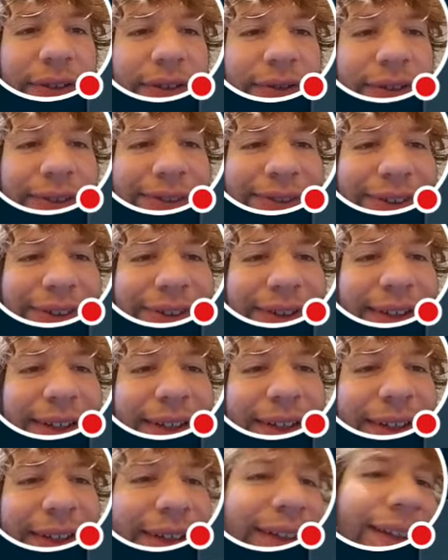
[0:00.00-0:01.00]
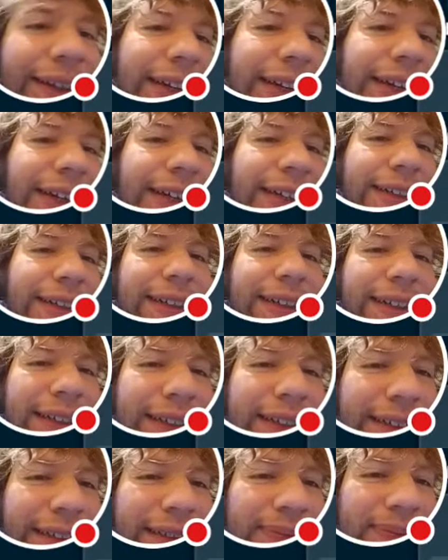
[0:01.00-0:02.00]
for Ordiana.
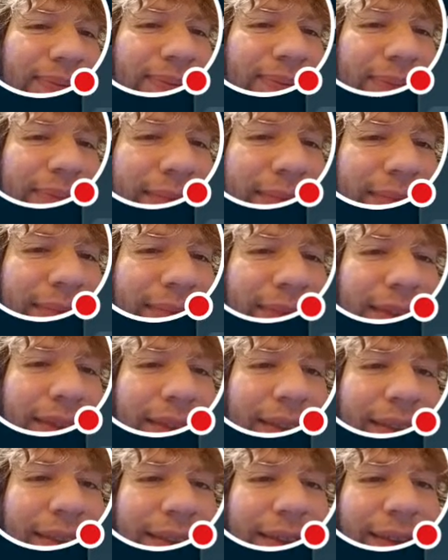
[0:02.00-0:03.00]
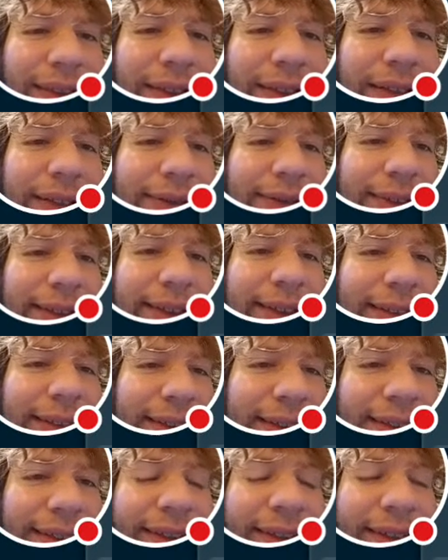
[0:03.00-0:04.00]
Uh, this thing's a Thunder
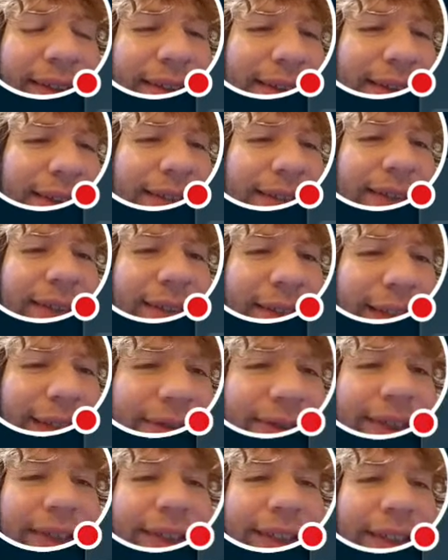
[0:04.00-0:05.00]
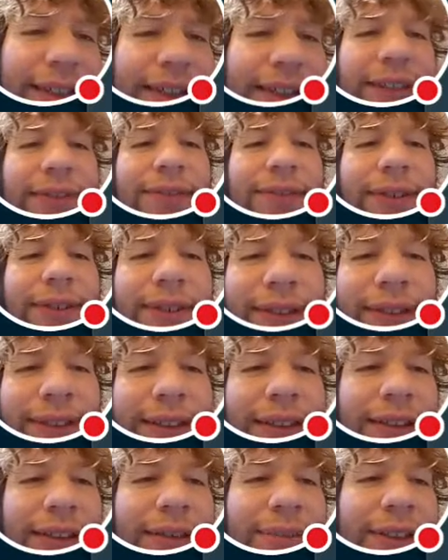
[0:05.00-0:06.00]
monster. He does Thunder damage. Therefore, his
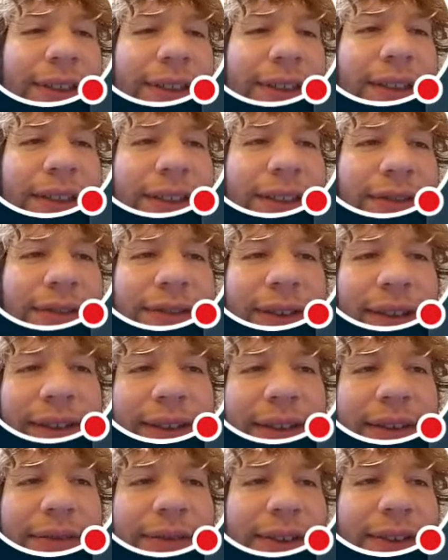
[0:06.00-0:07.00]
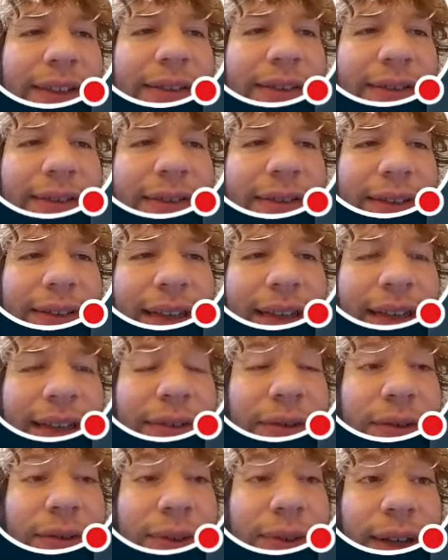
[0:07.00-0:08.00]
element is effective against
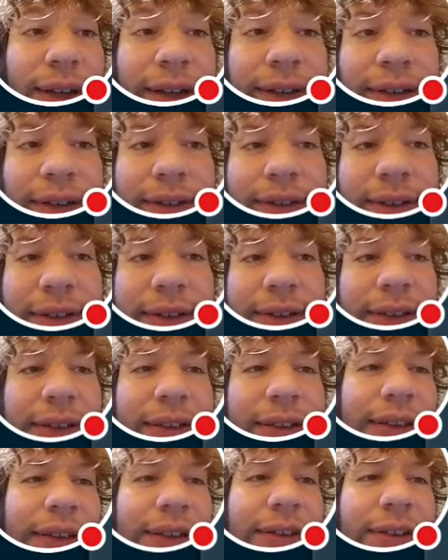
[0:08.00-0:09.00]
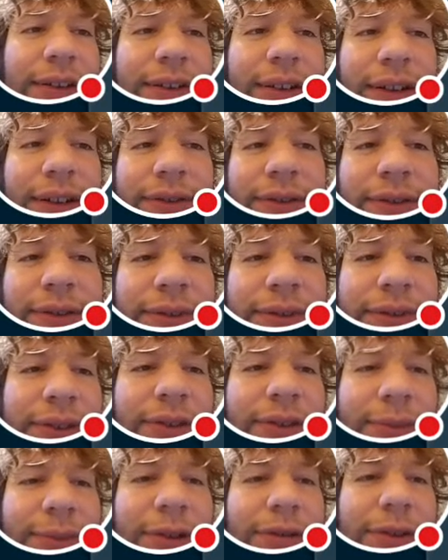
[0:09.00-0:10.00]
Ordana, who doesn't run, life runes
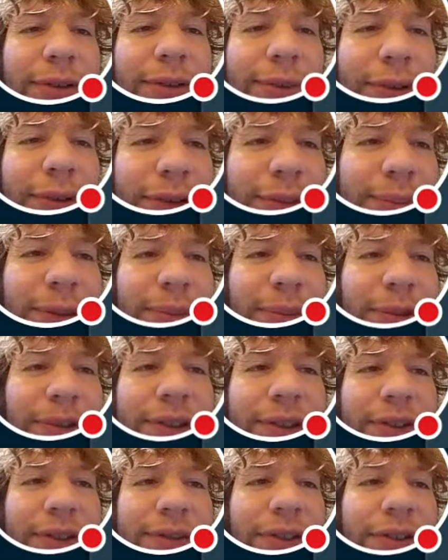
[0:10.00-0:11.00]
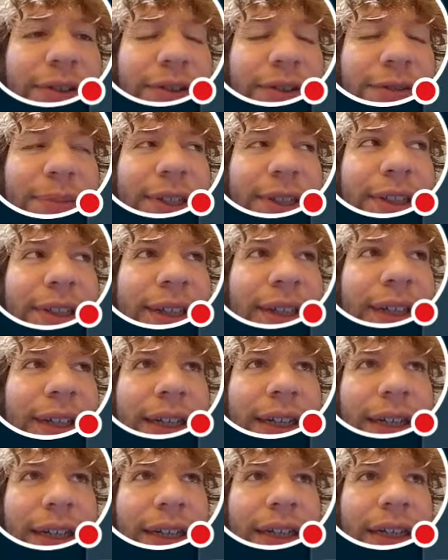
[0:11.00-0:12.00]
for the most part. Most people just run her speed.
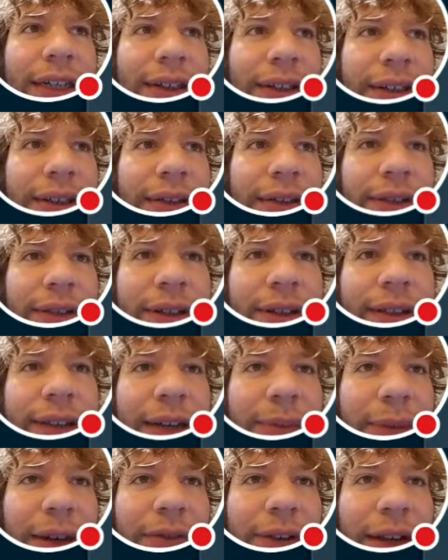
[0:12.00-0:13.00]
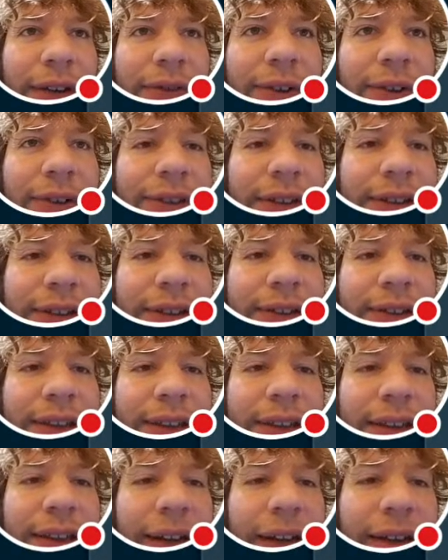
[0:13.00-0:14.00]
The only time I've never seen this
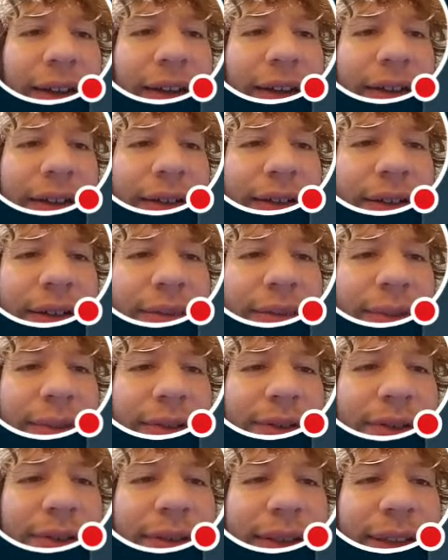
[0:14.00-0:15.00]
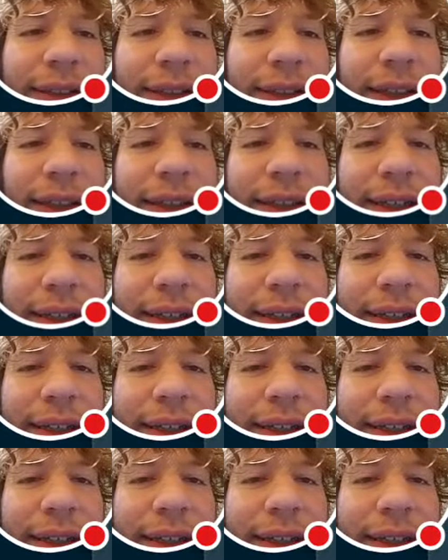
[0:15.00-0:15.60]
thing not almost like